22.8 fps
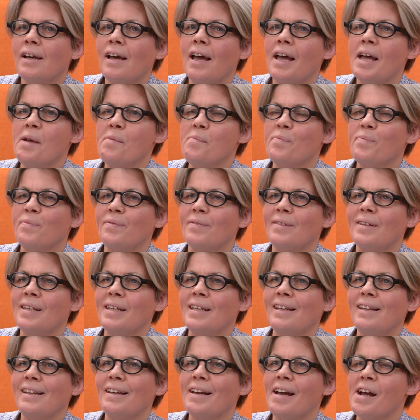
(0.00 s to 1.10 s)
Um,
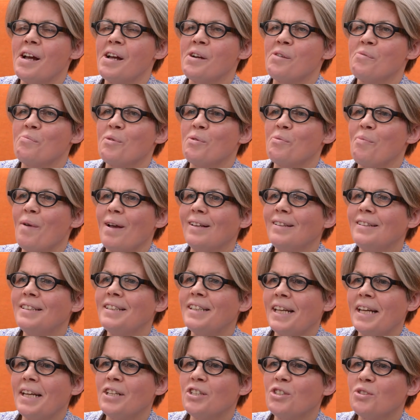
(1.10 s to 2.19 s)
they uh, were well
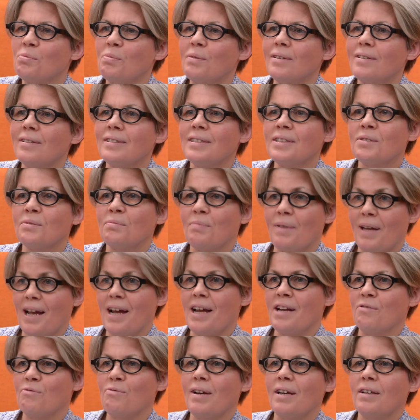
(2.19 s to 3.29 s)
engaged with us. We
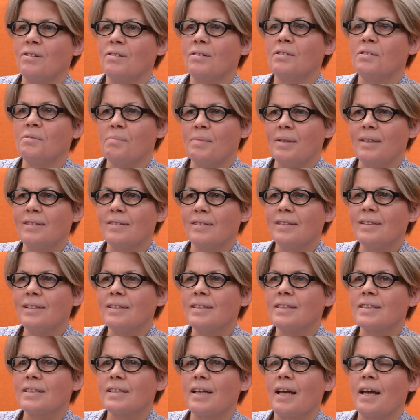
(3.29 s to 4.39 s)
had regular
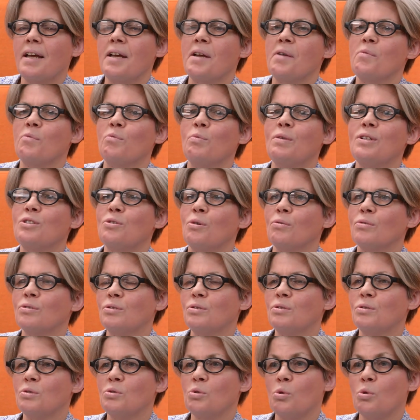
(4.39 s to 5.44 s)
meetings and we talked through